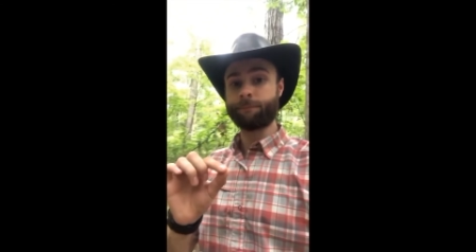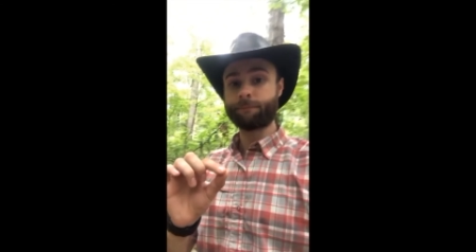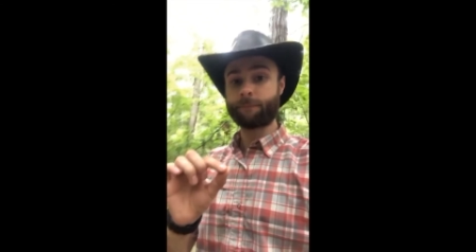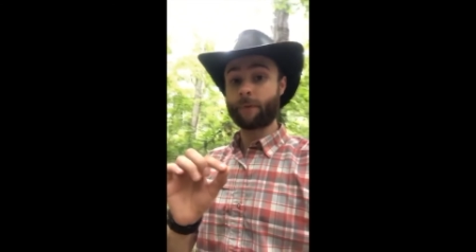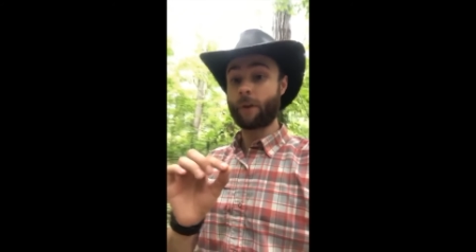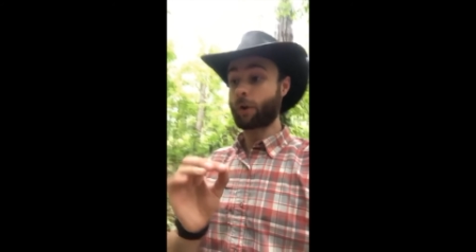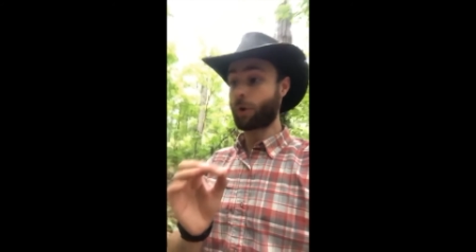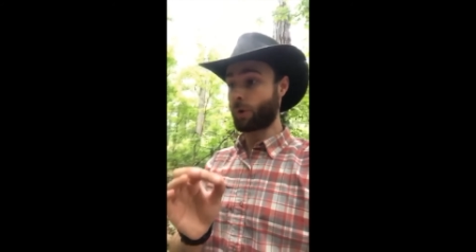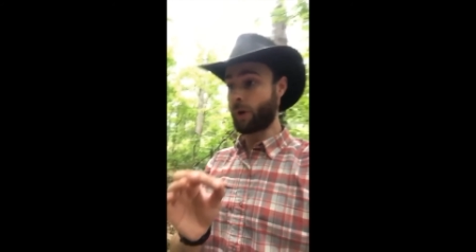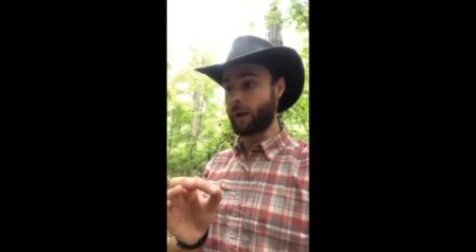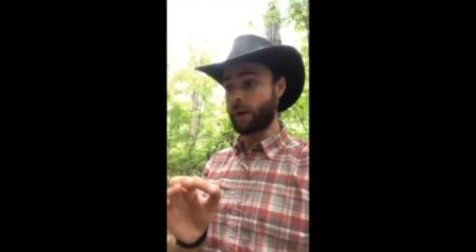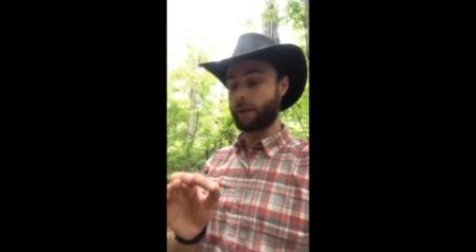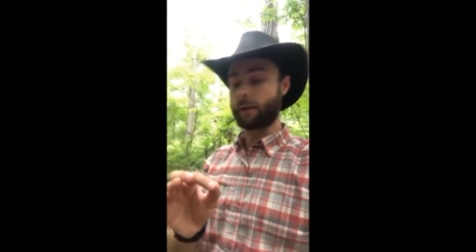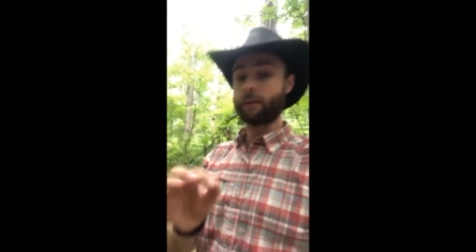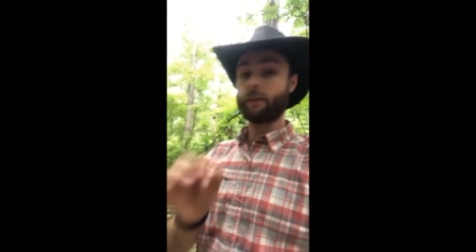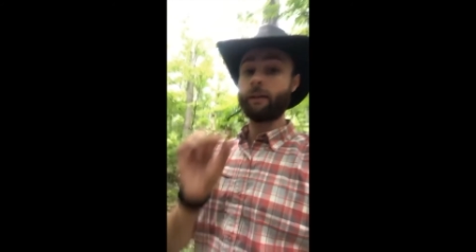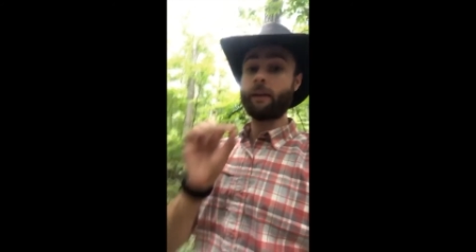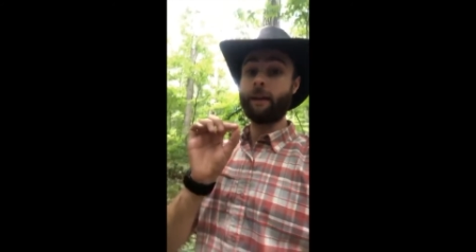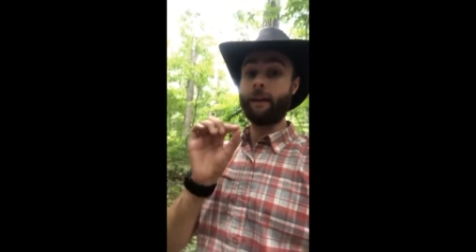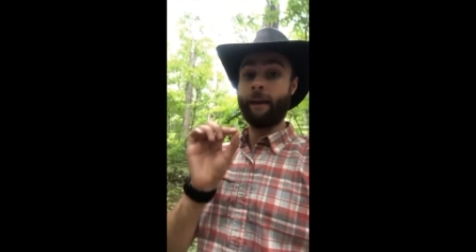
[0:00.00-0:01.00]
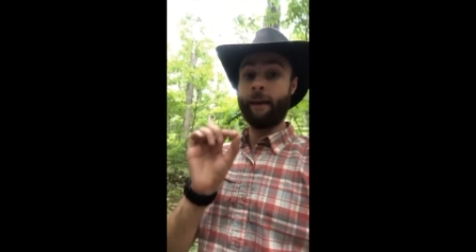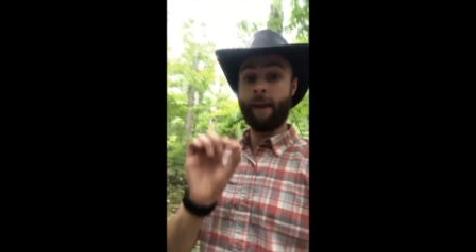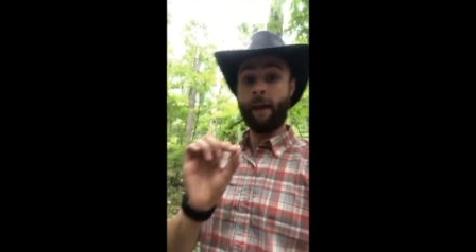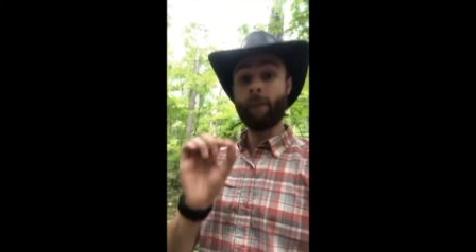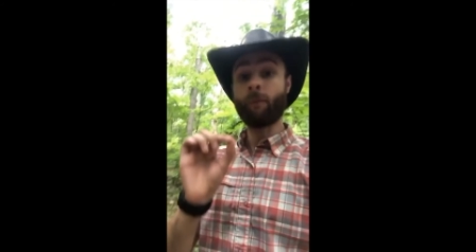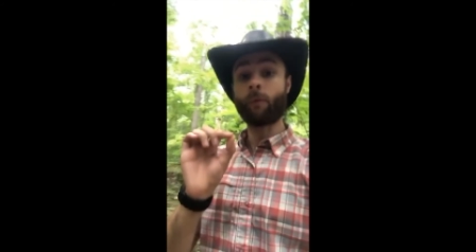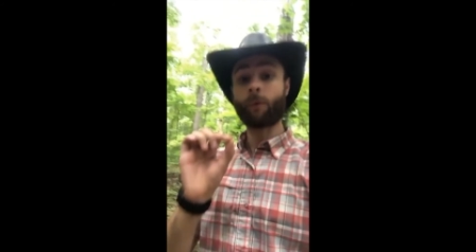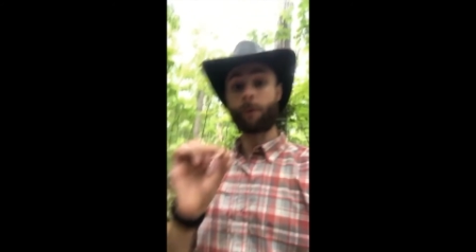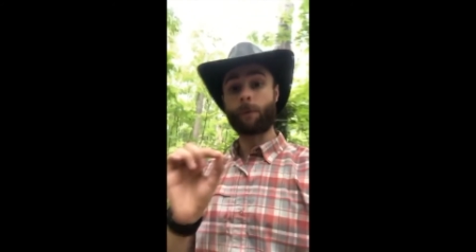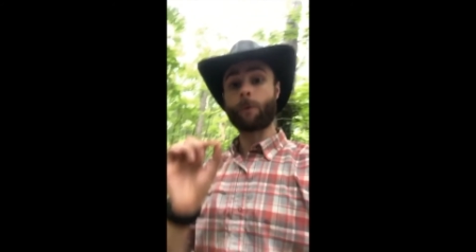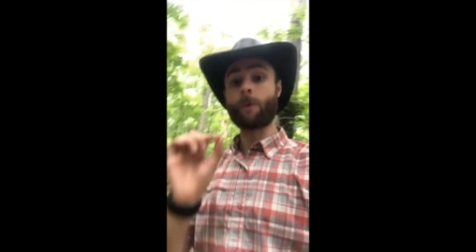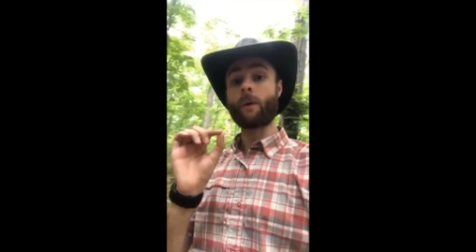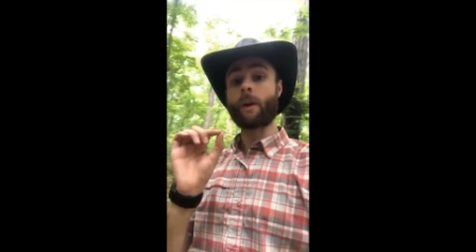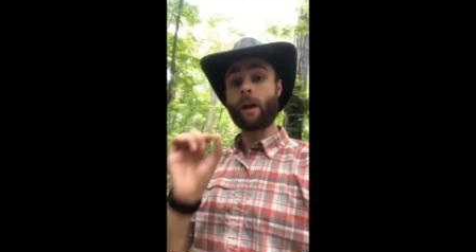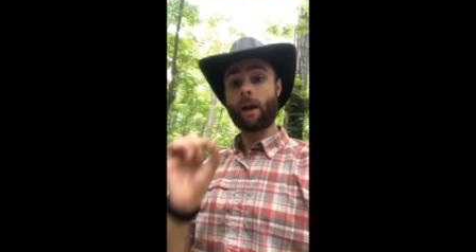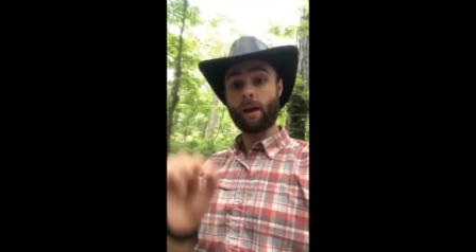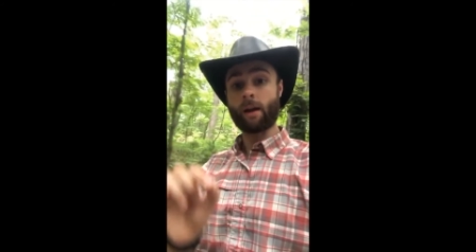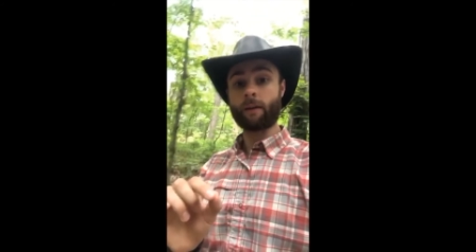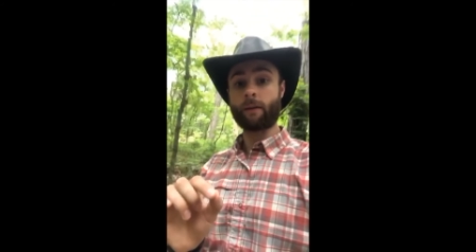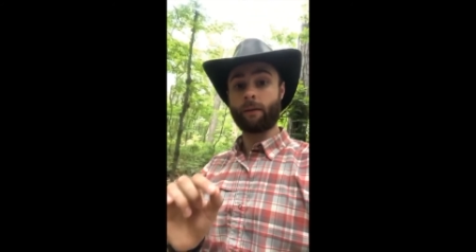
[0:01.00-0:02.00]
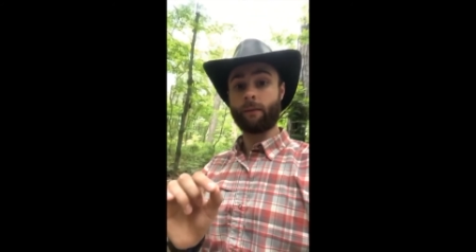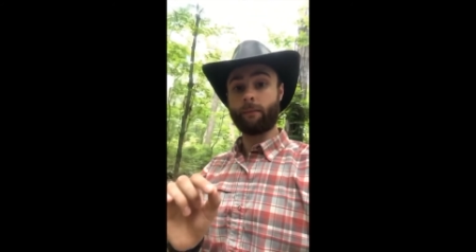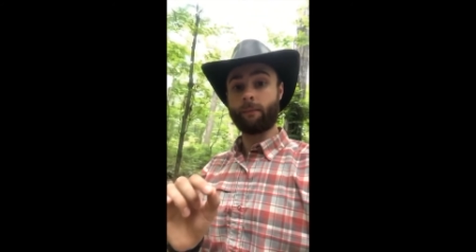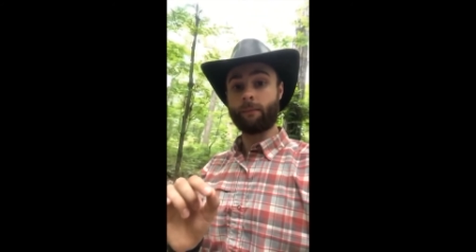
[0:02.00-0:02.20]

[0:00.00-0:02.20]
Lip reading: The Creek never grew cotton.